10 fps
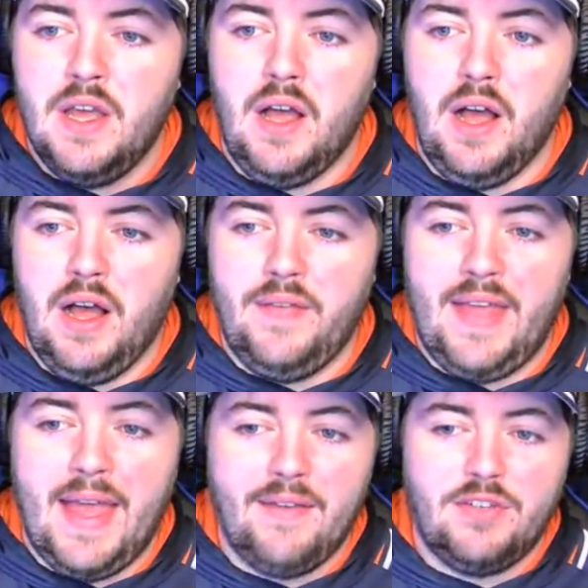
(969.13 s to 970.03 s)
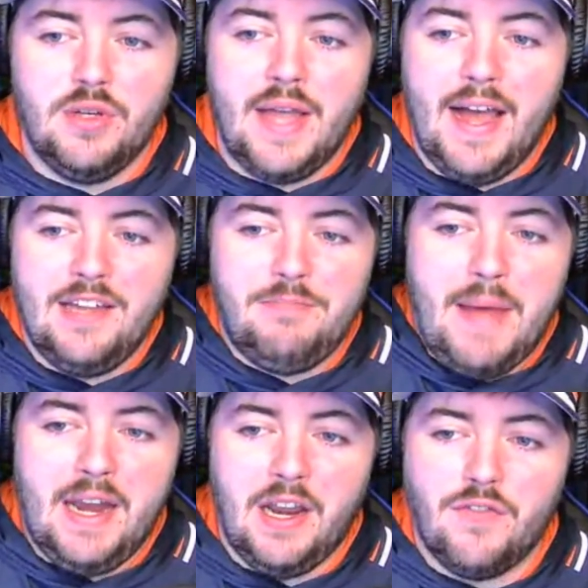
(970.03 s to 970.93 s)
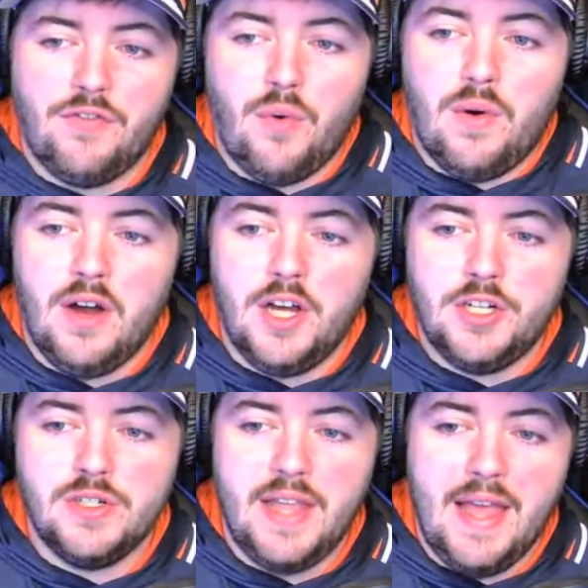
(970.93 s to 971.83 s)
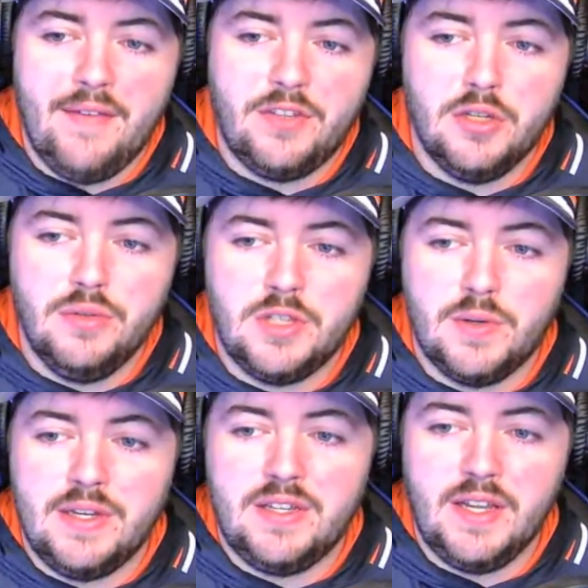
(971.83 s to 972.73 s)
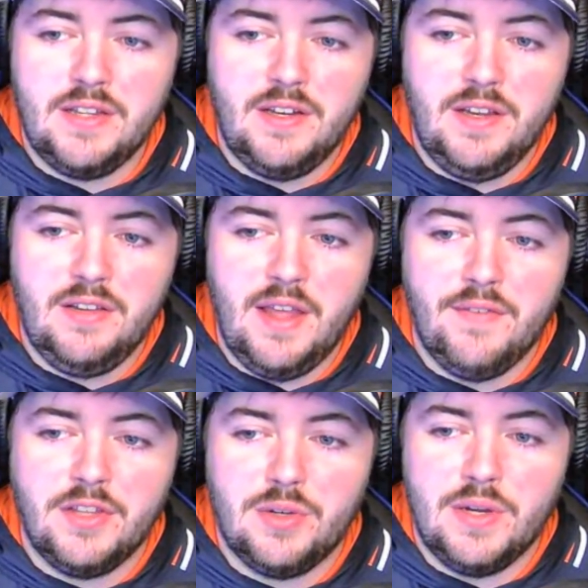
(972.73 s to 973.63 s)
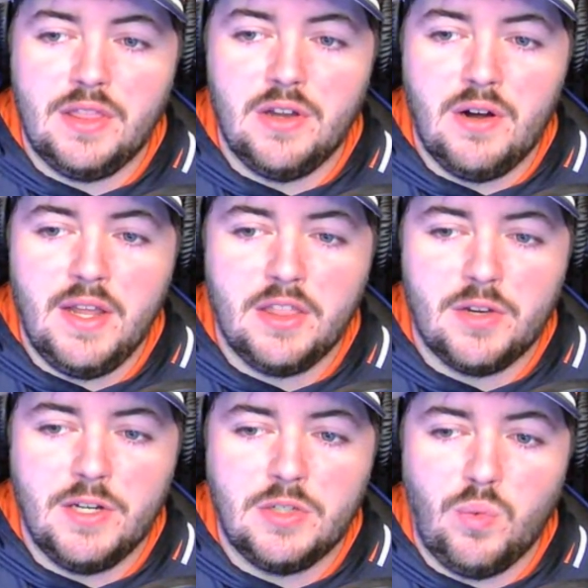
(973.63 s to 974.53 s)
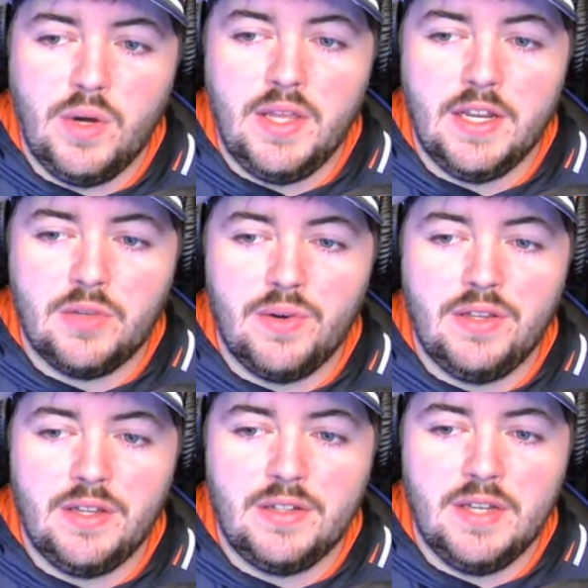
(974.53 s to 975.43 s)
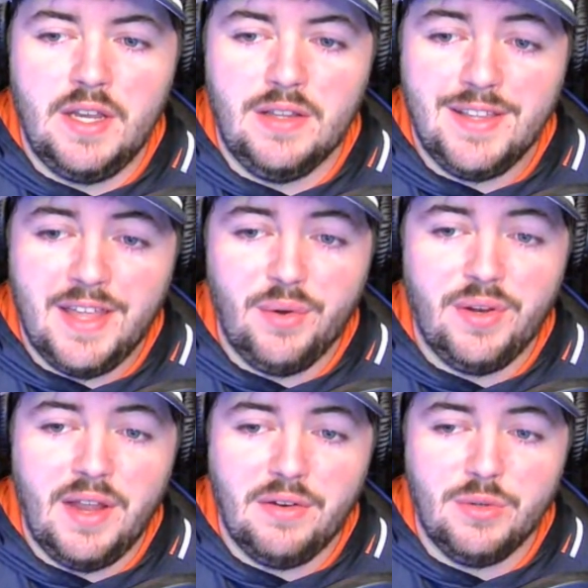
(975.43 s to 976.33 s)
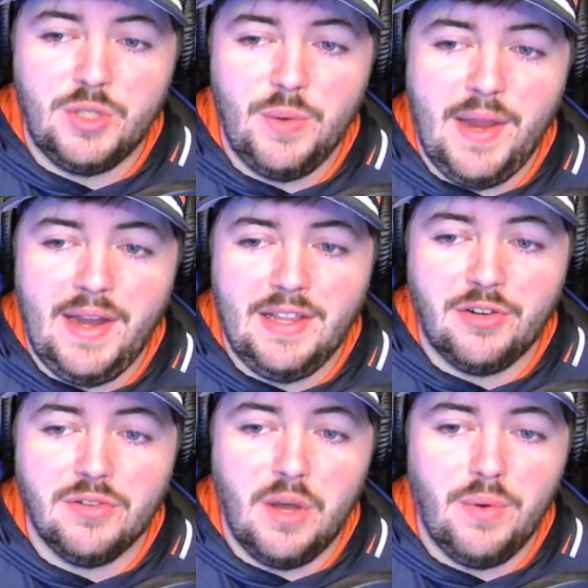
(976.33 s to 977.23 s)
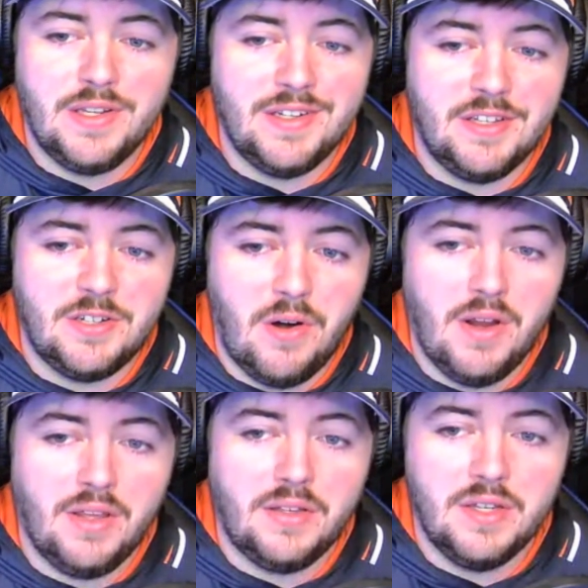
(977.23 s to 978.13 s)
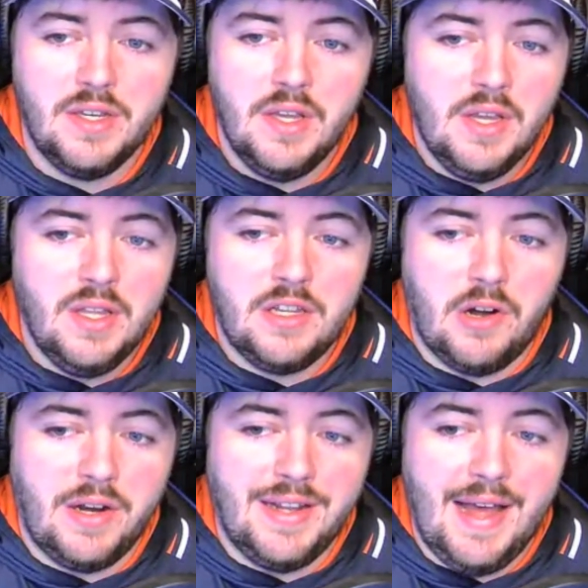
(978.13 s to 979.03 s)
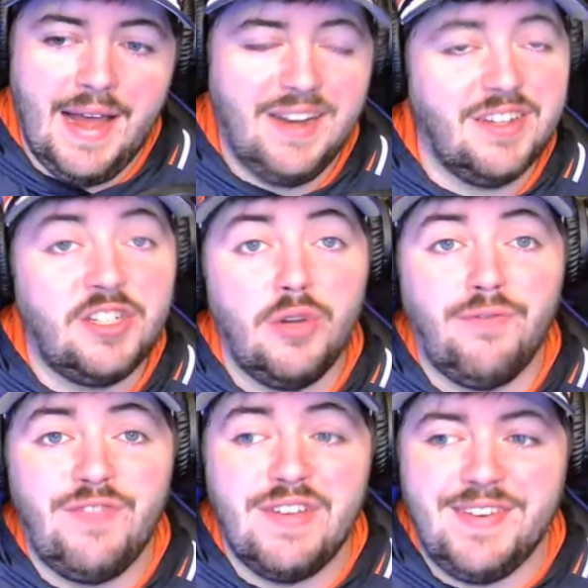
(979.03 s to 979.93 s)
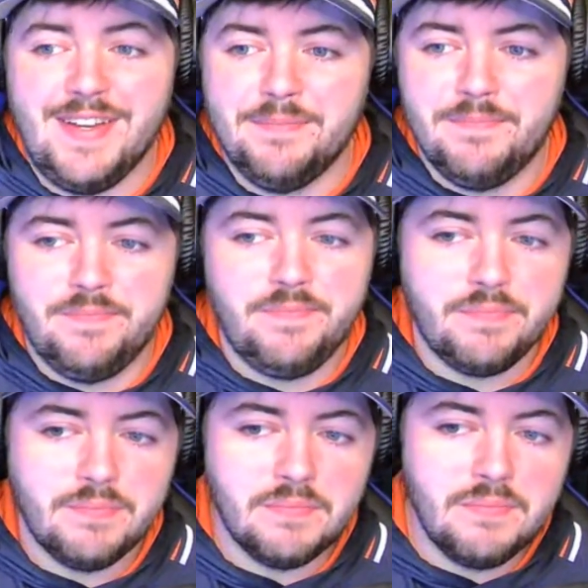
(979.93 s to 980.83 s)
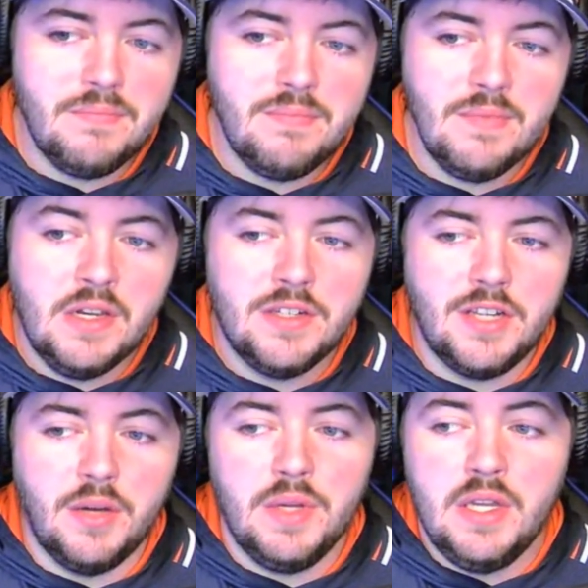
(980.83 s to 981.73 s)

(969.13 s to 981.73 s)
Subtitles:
They have 2 guys batting over 400. They have 2 360s. They have a 330, a 320, and a 316. Then they go down to a 280, and their lowest in the starting 9 is a 250. So